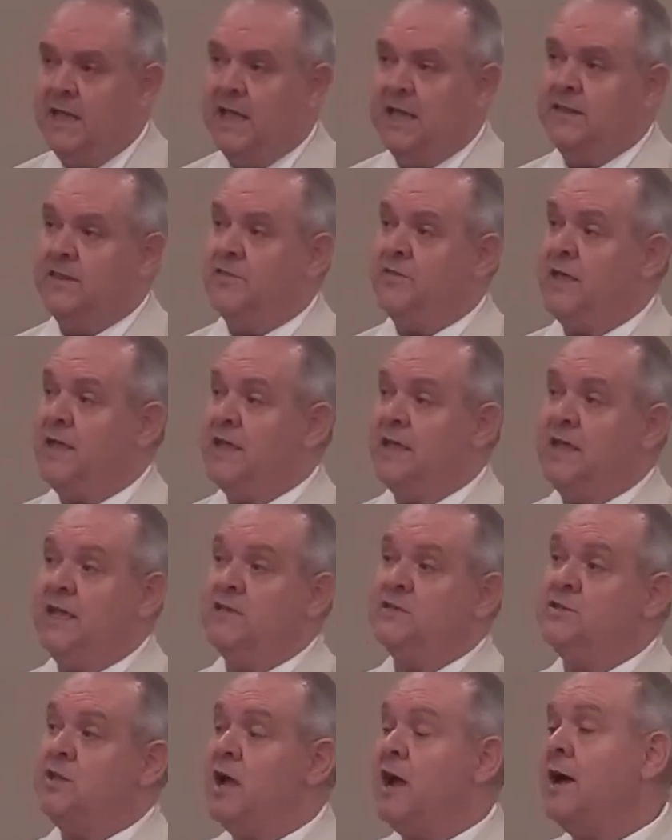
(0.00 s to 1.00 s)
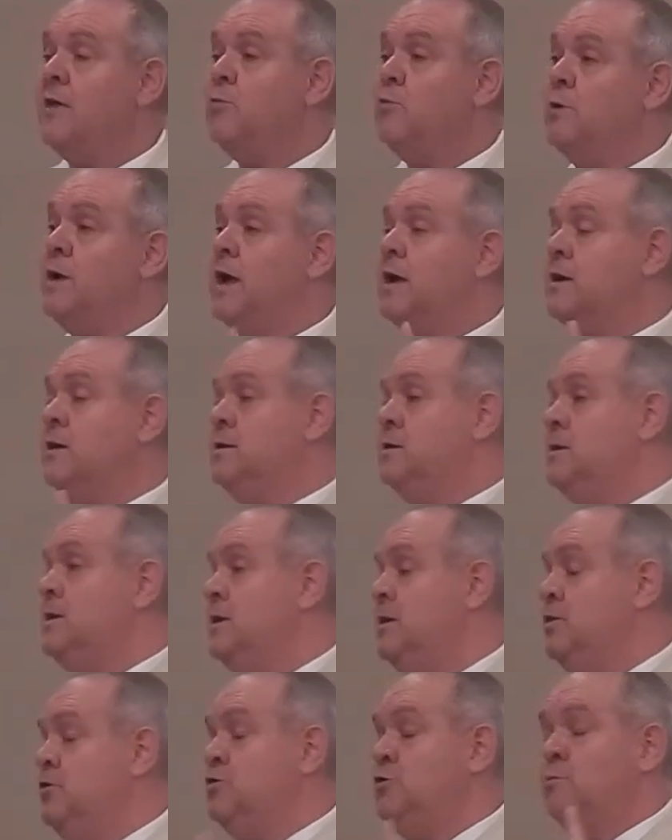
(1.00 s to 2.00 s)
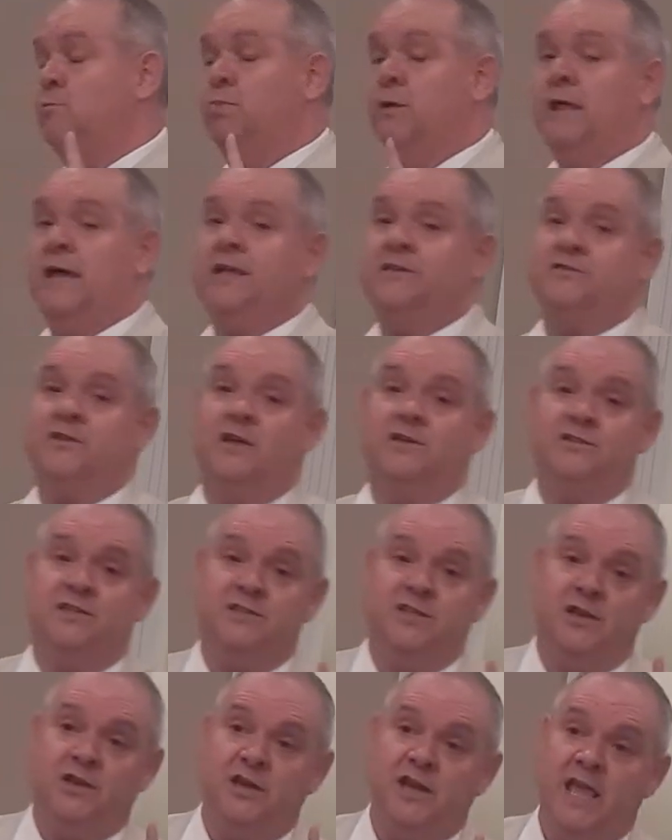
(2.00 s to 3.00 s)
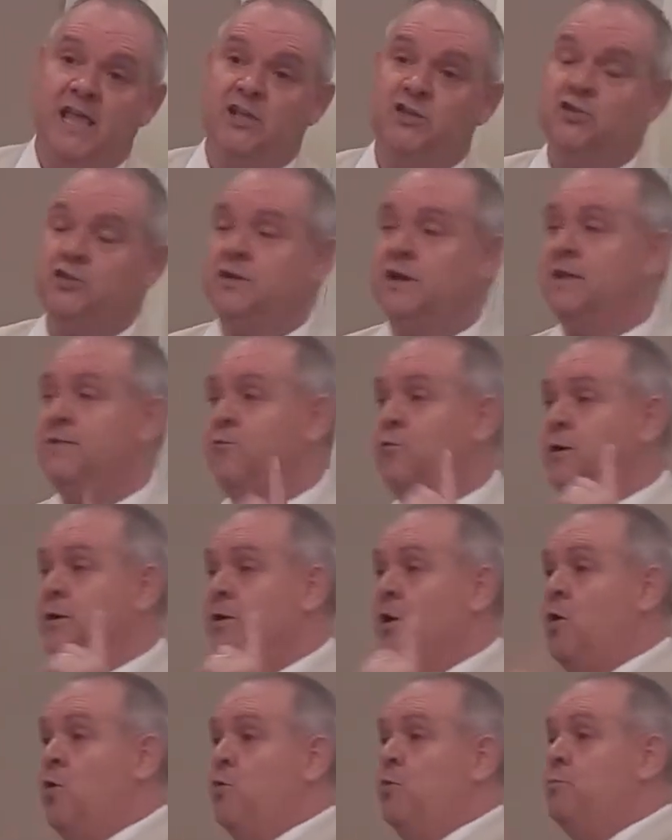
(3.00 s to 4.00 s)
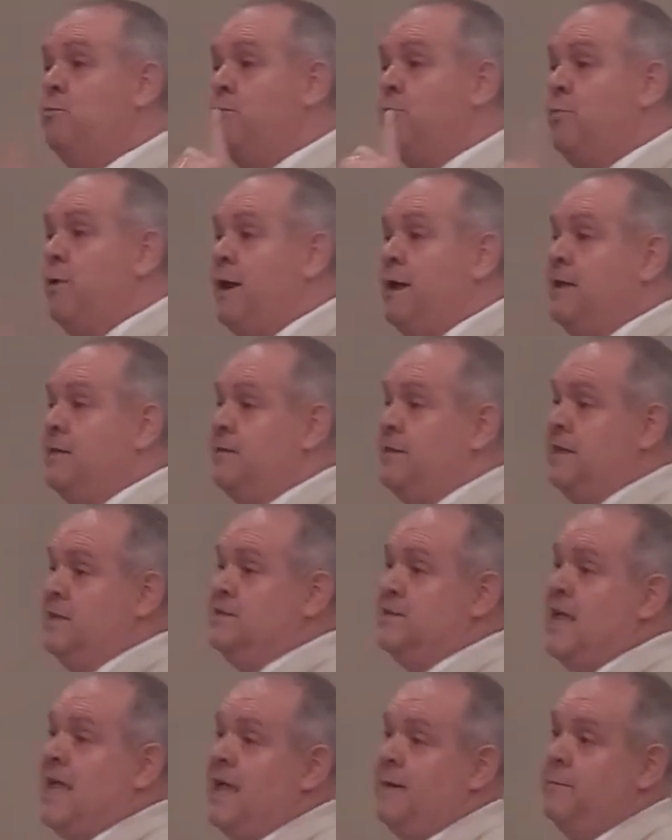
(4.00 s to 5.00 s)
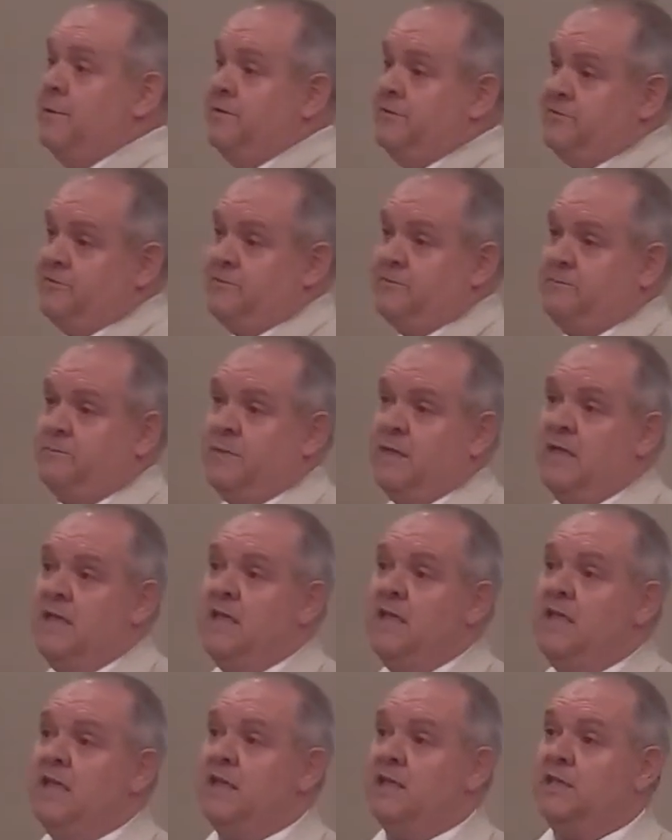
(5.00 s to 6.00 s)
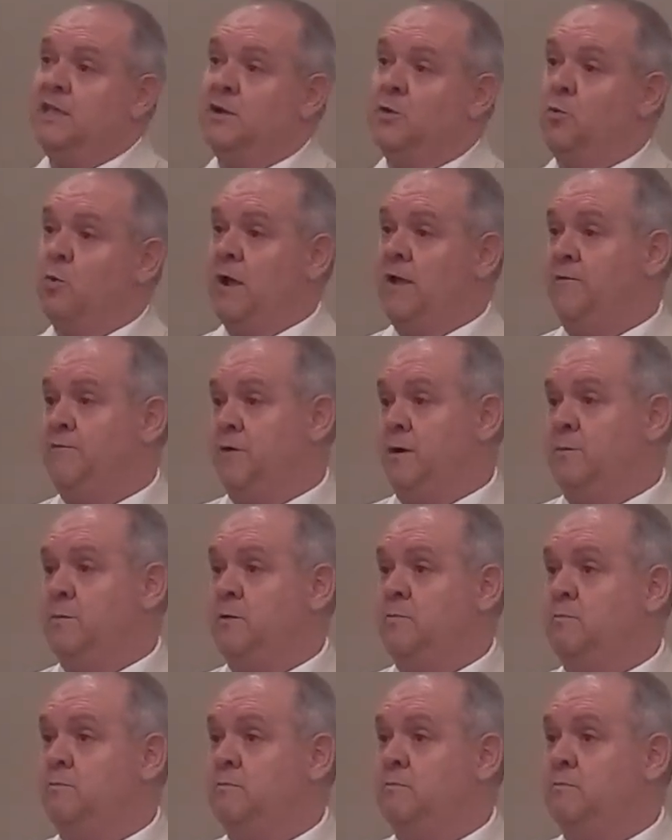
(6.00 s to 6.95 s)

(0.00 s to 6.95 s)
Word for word: and the thing is, God will not continue to bless us as a nation if we don't break these habits and get away from them.